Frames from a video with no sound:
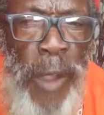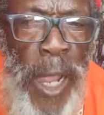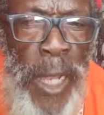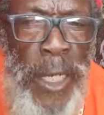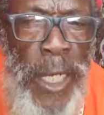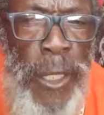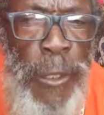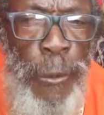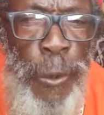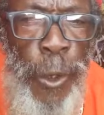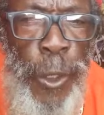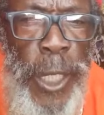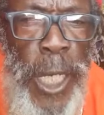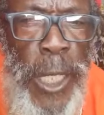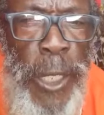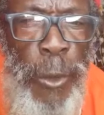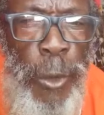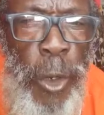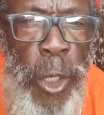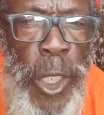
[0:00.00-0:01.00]
Father, the Word,
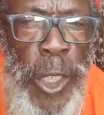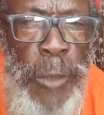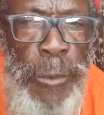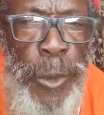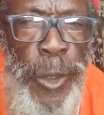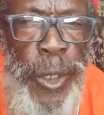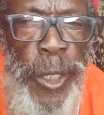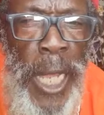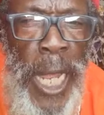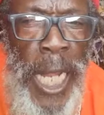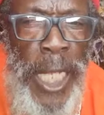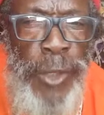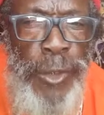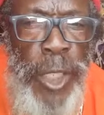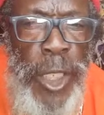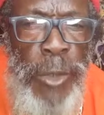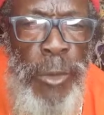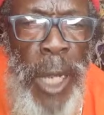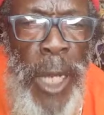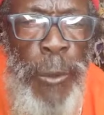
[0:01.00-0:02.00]
and the Holy Spirit, all
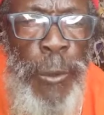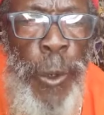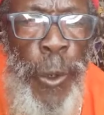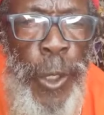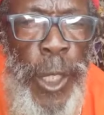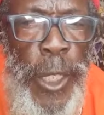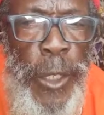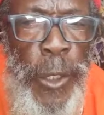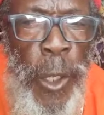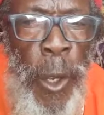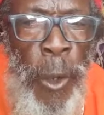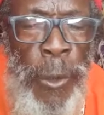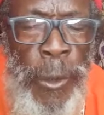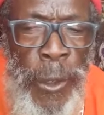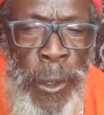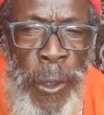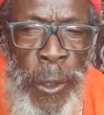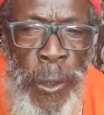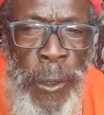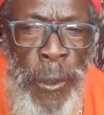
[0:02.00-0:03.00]
three is one. Work it out.